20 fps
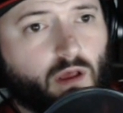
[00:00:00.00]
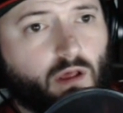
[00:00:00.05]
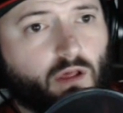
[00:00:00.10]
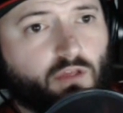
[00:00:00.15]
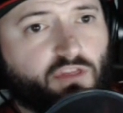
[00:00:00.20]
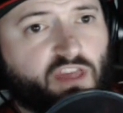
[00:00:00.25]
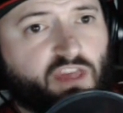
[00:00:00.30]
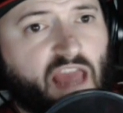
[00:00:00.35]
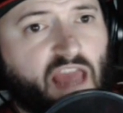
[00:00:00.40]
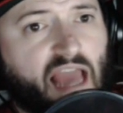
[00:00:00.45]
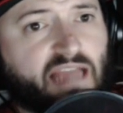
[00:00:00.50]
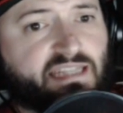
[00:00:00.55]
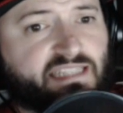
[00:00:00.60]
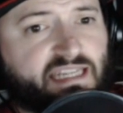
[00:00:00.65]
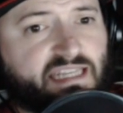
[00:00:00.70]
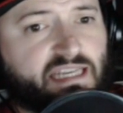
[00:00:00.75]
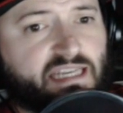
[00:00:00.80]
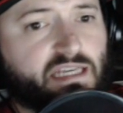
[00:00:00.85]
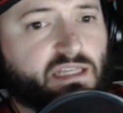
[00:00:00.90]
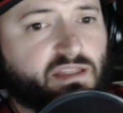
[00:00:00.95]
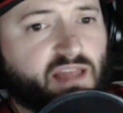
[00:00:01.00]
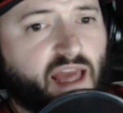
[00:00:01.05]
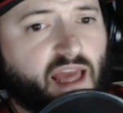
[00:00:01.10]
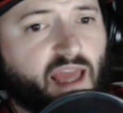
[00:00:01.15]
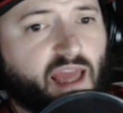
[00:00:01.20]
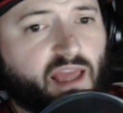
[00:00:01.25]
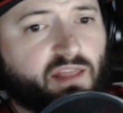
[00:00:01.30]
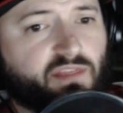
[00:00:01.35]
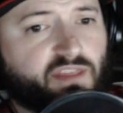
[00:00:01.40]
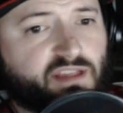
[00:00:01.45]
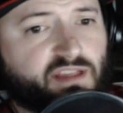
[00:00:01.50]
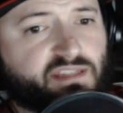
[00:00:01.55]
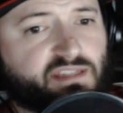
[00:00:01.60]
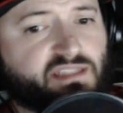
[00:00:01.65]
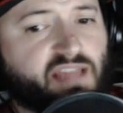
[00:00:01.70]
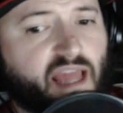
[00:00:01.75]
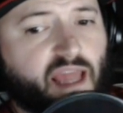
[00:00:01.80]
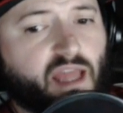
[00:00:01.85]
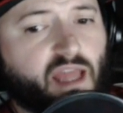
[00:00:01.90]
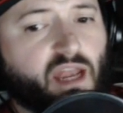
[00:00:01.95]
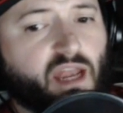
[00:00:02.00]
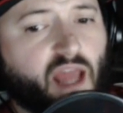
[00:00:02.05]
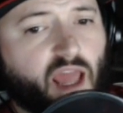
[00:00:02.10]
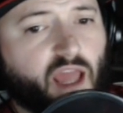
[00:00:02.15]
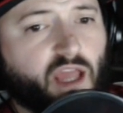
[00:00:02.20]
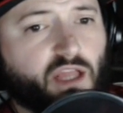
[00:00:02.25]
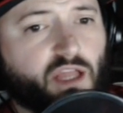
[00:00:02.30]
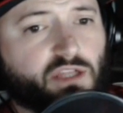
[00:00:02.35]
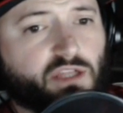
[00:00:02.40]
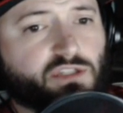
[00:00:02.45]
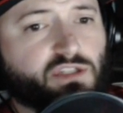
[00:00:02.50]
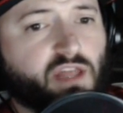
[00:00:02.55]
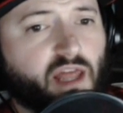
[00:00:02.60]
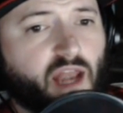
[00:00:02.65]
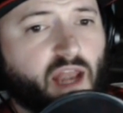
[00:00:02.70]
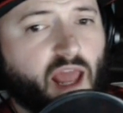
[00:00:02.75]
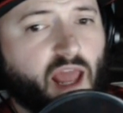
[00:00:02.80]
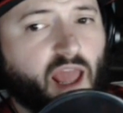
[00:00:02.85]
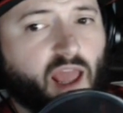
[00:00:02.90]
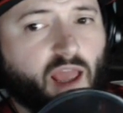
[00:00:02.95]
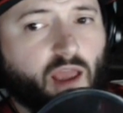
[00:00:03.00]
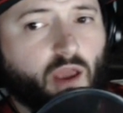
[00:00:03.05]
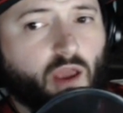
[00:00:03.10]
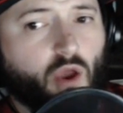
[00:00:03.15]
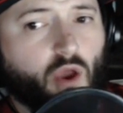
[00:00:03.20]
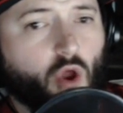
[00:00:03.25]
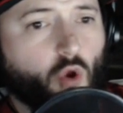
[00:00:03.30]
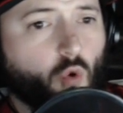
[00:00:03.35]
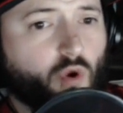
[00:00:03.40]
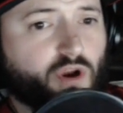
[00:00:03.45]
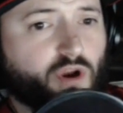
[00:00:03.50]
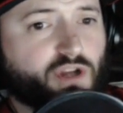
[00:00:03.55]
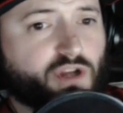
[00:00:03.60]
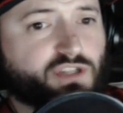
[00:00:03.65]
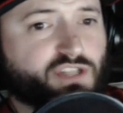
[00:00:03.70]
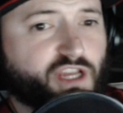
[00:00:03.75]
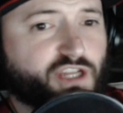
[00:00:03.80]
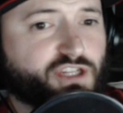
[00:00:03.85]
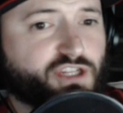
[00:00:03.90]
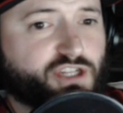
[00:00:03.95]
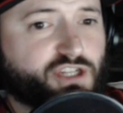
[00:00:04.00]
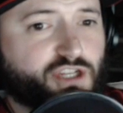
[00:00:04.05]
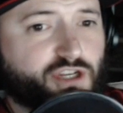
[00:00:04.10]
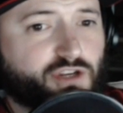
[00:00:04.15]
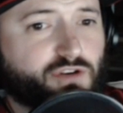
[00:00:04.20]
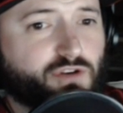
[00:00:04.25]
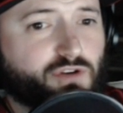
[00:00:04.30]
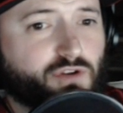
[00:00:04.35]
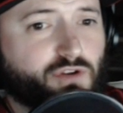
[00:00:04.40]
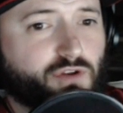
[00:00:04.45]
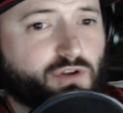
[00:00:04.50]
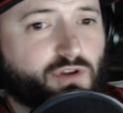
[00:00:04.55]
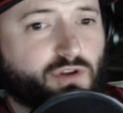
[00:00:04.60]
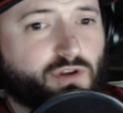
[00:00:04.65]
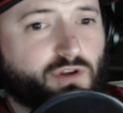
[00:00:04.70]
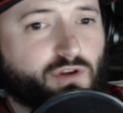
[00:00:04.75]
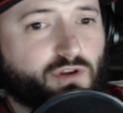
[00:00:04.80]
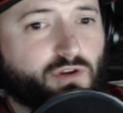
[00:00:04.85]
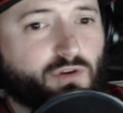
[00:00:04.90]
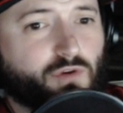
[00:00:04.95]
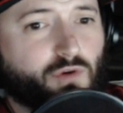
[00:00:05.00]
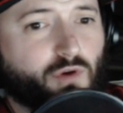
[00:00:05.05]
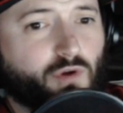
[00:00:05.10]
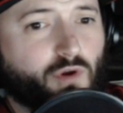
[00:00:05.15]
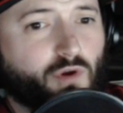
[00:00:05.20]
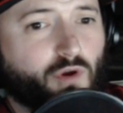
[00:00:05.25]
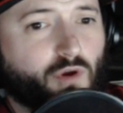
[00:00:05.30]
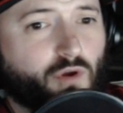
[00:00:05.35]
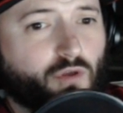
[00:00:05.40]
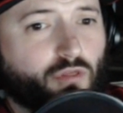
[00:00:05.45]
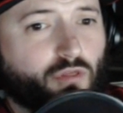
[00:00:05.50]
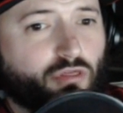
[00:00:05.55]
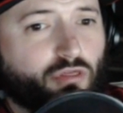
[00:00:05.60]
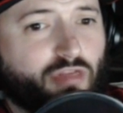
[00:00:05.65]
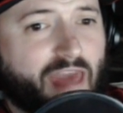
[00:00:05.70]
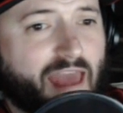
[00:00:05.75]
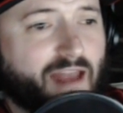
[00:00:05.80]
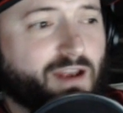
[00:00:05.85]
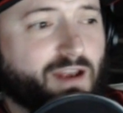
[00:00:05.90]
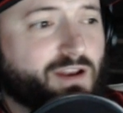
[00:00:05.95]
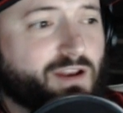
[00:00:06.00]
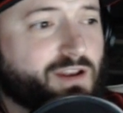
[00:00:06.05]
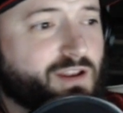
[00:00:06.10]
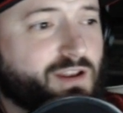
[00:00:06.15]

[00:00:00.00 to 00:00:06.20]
the idea that in this day and age that an organization that